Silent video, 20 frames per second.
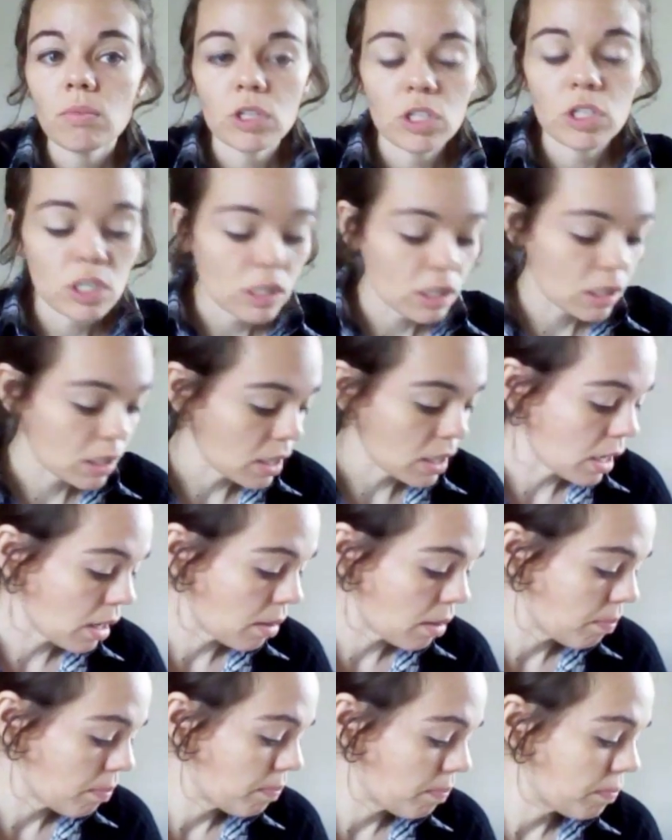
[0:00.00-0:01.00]
which is
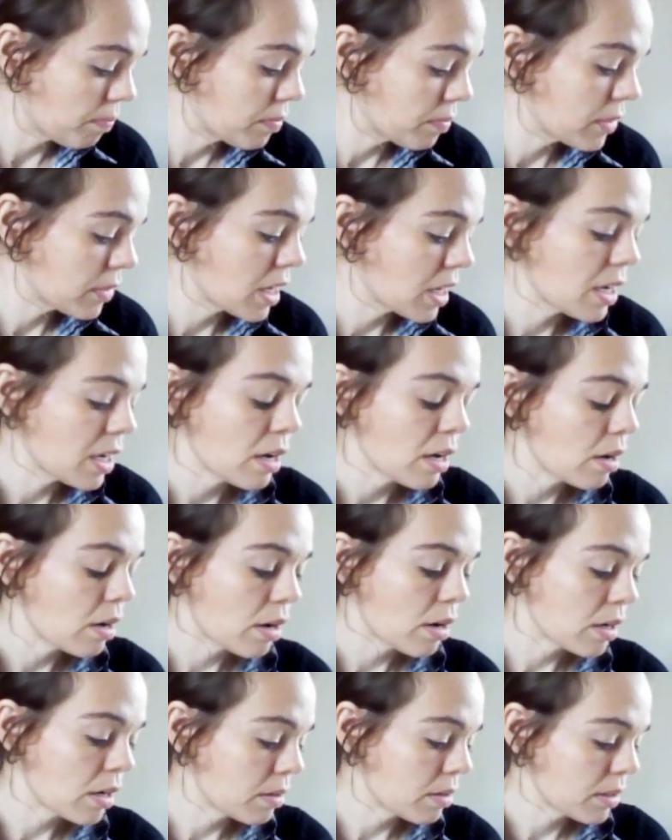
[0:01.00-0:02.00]

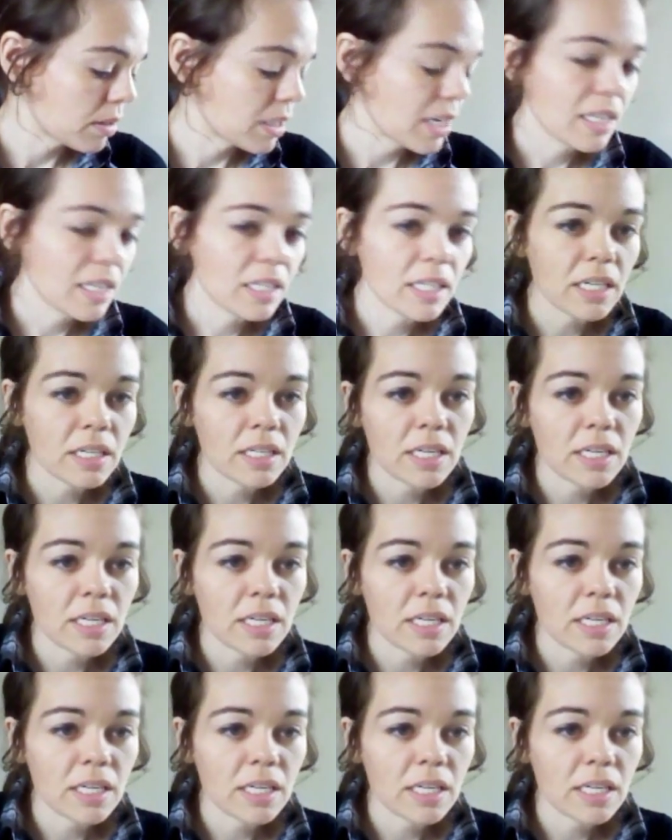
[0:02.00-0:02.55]
sadly